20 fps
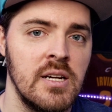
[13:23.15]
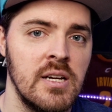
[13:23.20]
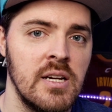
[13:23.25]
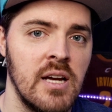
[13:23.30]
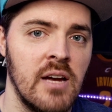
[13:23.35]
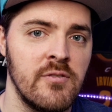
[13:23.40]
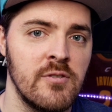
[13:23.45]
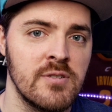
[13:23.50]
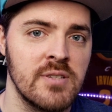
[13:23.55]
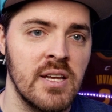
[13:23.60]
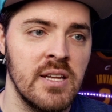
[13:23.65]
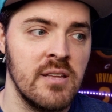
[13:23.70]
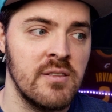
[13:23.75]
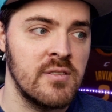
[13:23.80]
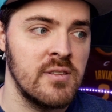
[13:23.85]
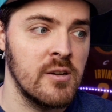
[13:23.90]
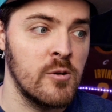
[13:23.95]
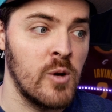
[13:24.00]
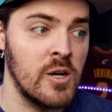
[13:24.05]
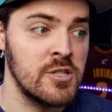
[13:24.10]
if there's
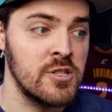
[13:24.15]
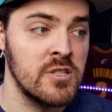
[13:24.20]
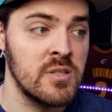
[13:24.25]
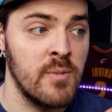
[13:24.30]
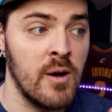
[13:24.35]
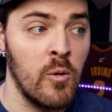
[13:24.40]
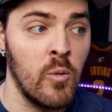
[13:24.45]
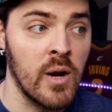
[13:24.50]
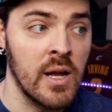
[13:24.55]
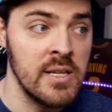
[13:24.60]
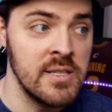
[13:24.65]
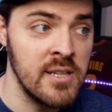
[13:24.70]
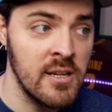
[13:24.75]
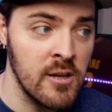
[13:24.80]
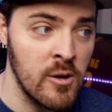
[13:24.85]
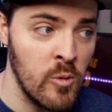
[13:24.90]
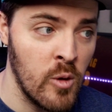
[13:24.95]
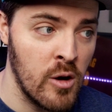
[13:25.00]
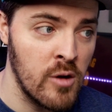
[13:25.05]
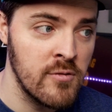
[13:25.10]
anything questions about what I did
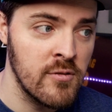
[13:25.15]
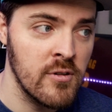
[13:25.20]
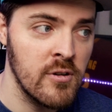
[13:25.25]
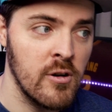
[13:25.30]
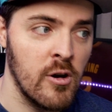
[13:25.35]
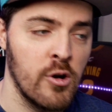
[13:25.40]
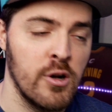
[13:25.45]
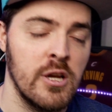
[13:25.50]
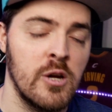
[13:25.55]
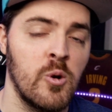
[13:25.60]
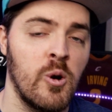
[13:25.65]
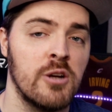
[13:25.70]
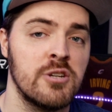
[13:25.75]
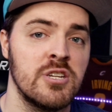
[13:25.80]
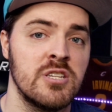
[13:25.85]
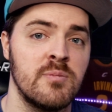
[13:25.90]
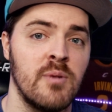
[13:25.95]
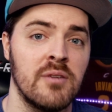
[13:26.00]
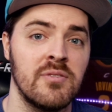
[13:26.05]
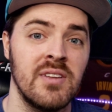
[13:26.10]
go over, or any questions
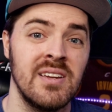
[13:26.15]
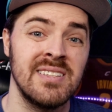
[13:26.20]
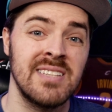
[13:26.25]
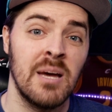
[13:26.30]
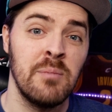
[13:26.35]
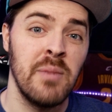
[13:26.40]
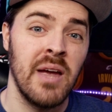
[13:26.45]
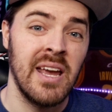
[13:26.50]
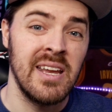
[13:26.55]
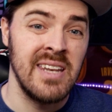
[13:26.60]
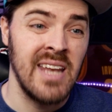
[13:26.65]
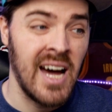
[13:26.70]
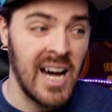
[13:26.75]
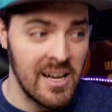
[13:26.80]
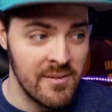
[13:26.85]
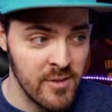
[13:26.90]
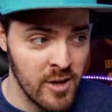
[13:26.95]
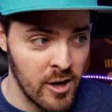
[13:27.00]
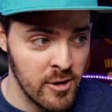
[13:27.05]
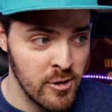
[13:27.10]
about things I may not have
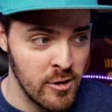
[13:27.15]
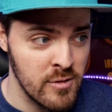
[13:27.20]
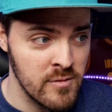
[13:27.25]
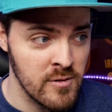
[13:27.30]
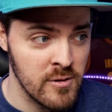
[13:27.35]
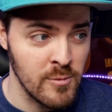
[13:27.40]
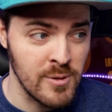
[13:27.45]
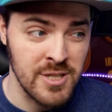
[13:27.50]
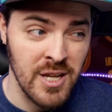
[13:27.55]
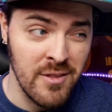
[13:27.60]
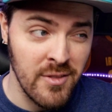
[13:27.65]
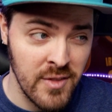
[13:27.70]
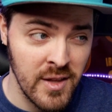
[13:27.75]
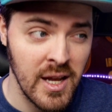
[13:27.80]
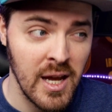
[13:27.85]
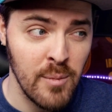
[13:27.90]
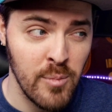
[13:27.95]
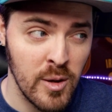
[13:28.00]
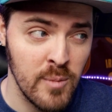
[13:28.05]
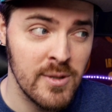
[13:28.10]
gone over, which I think I
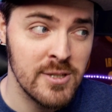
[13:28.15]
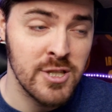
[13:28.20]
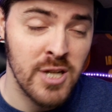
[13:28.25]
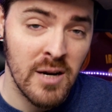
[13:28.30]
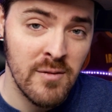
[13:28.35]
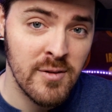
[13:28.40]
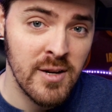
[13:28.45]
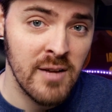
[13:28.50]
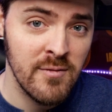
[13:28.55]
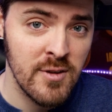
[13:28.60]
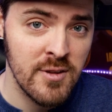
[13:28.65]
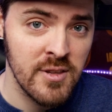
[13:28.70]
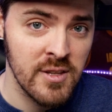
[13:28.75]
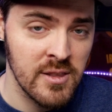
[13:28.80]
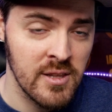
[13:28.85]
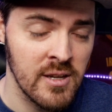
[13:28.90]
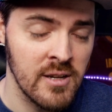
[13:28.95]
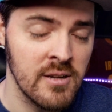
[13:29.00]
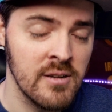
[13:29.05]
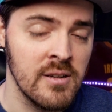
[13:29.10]
pretty much covered everything
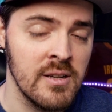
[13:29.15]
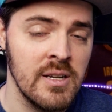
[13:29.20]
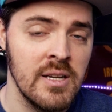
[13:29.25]
there,